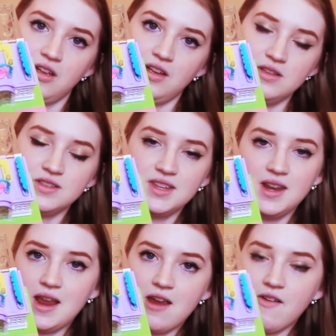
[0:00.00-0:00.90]
a
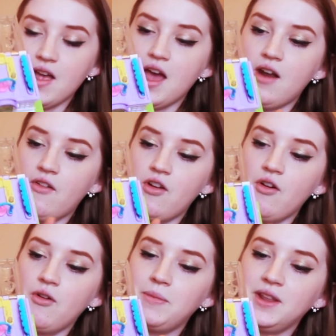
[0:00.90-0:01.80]
sitting area, I don't
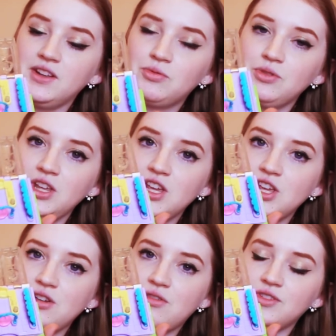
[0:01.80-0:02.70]
know. But it's really
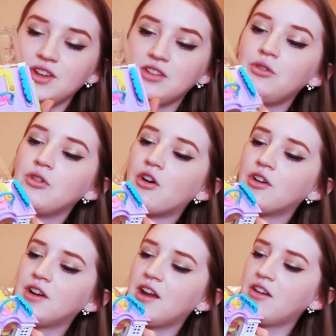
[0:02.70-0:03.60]
cute. It's like a little
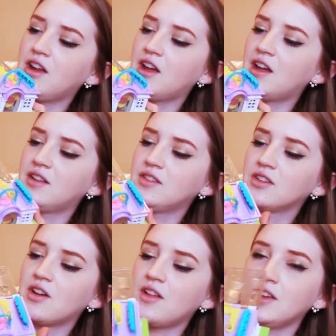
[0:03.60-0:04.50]
garden area. It's
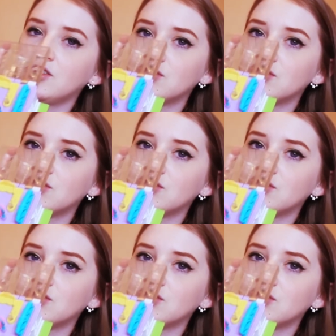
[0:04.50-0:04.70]
got like